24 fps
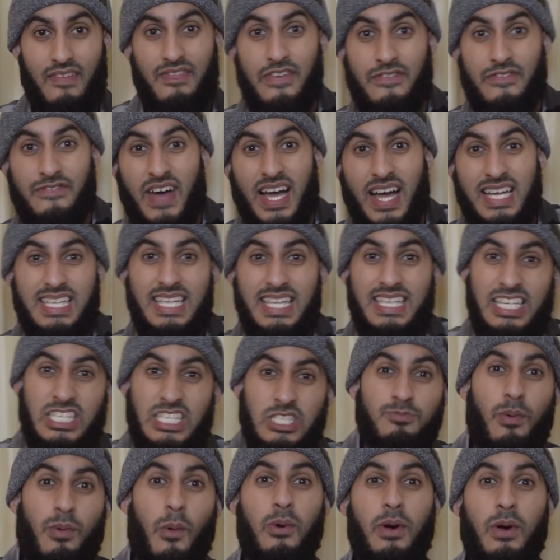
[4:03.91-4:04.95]
the fact that they
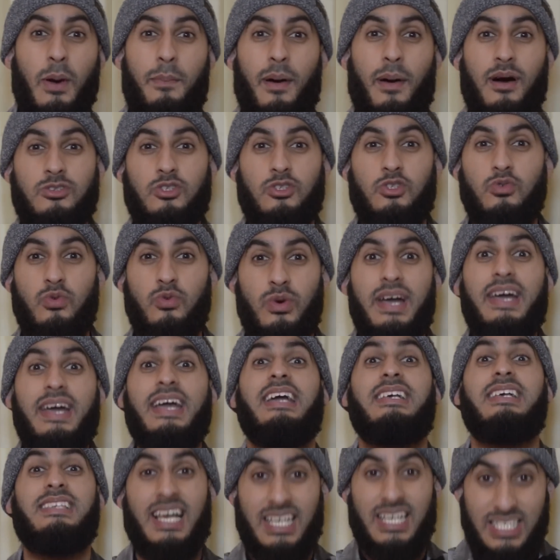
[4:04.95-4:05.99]
spoke about you
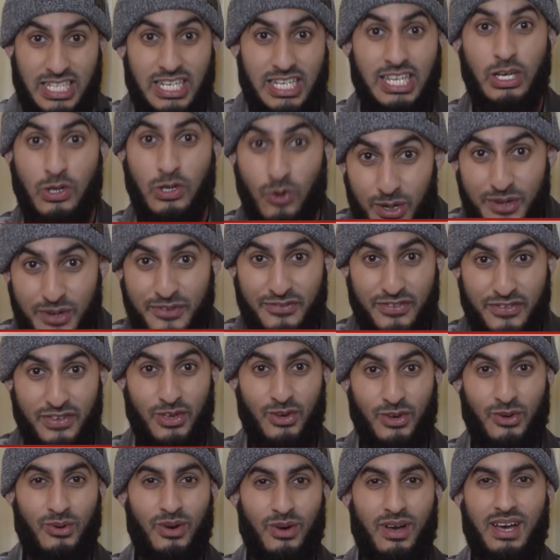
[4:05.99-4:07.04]
is actually good for
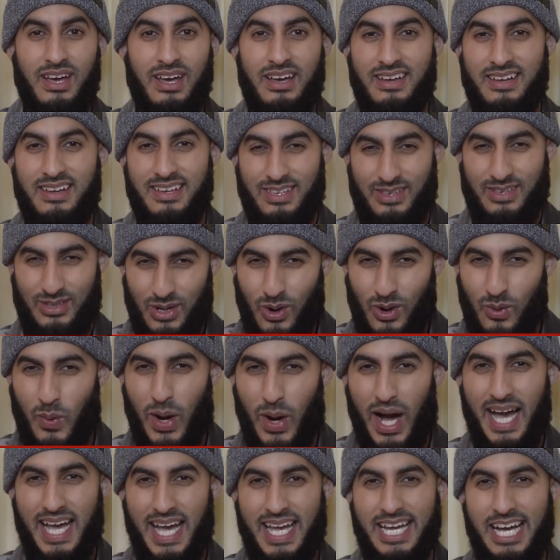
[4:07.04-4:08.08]
you. You know
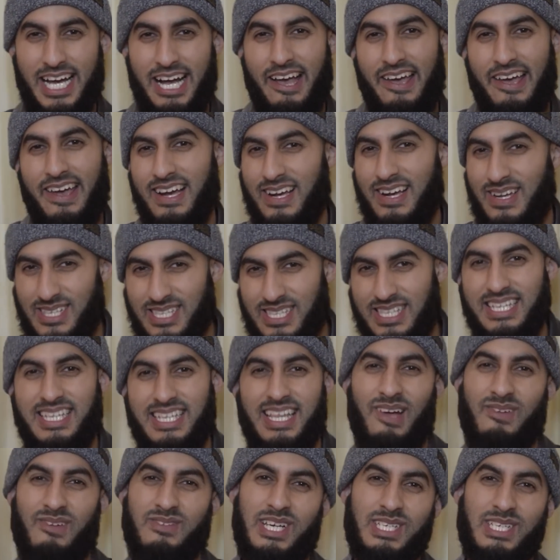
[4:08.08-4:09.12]
why? Because in the
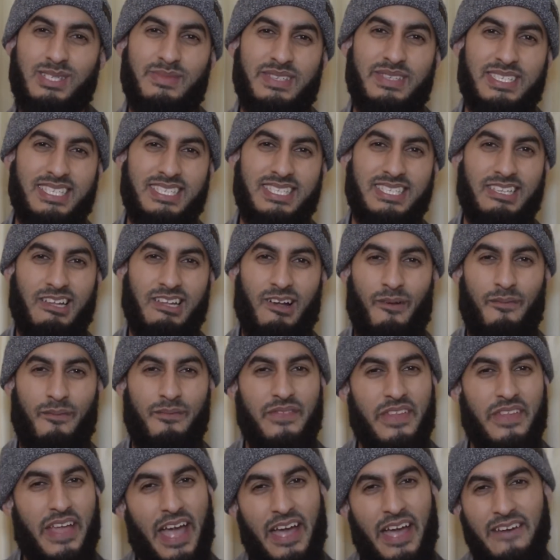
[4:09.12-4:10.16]
Day of Judgment, sister,
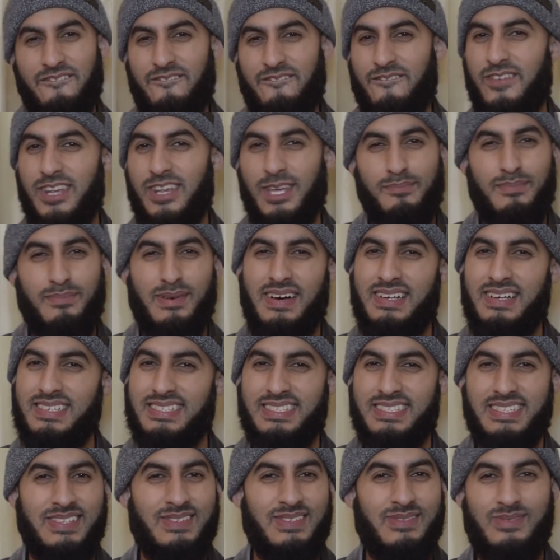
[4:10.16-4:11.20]
every
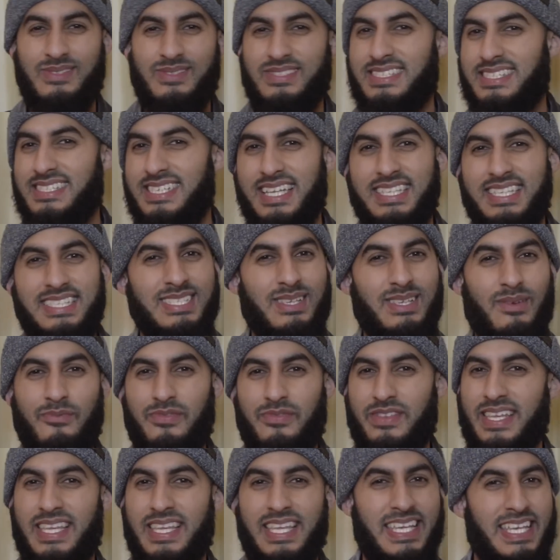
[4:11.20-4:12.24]
person who said
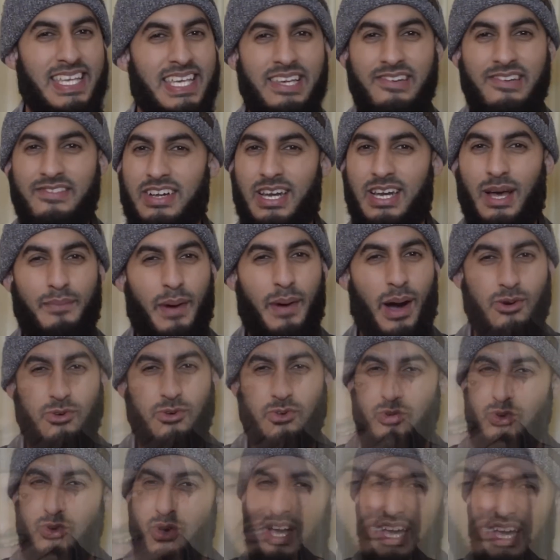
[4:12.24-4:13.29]
something evil about
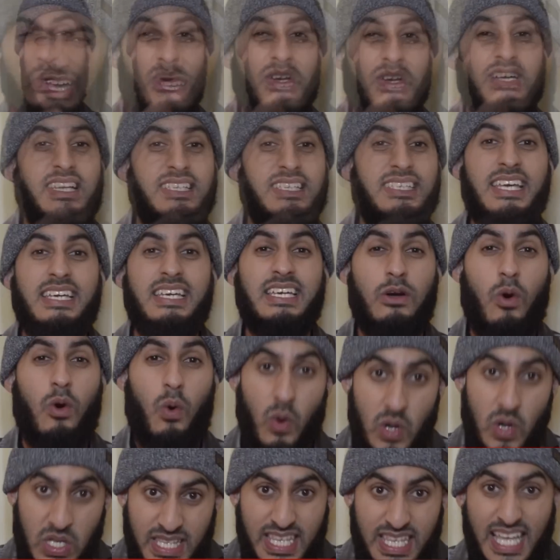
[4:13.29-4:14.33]
you, you're going to take
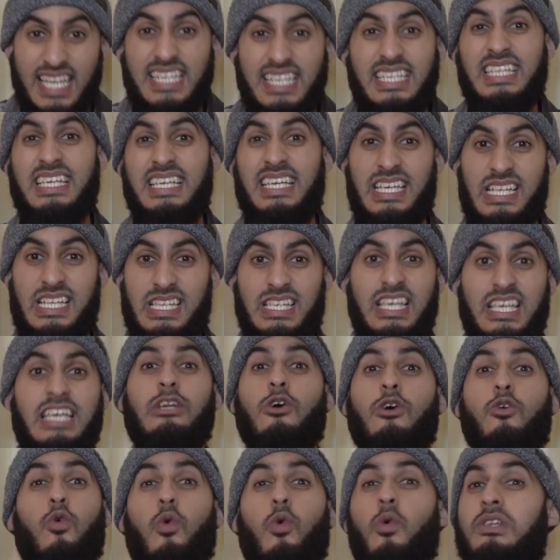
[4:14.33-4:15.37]
their deeds
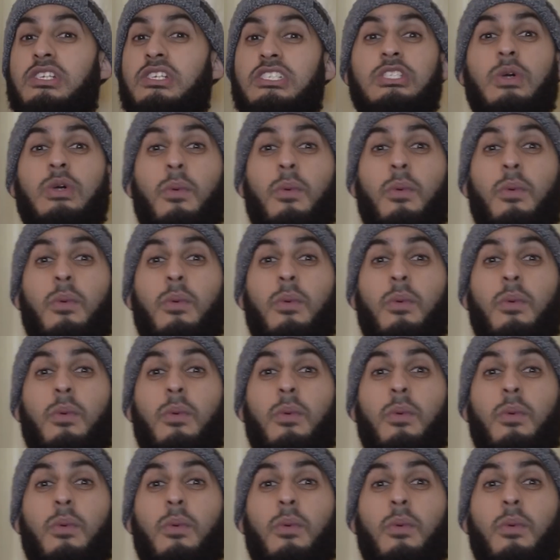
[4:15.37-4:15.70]
in accordance